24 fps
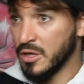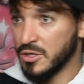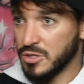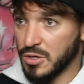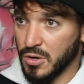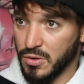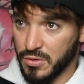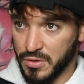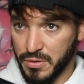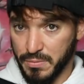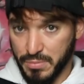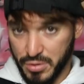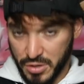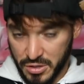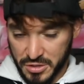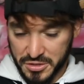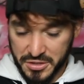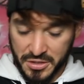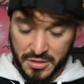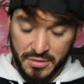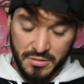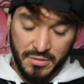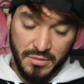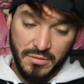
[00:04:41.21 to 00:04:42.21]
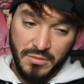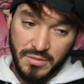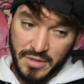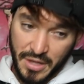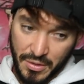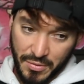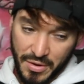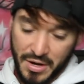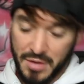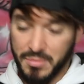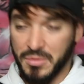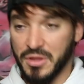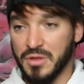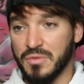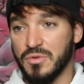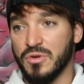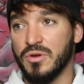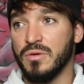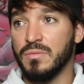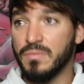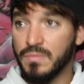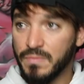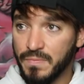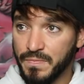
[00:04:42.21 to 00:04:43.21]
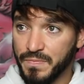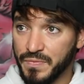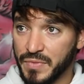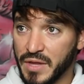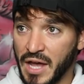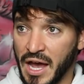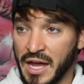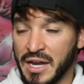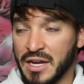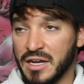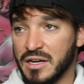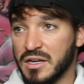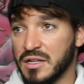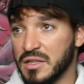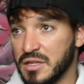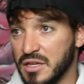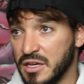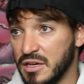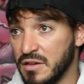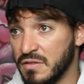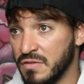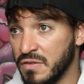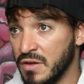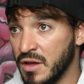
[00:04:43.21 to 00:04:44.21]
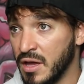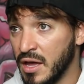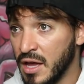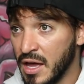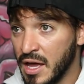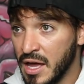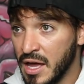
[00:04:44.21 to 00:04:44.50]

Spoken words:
told the person that rented me the room I need to leave.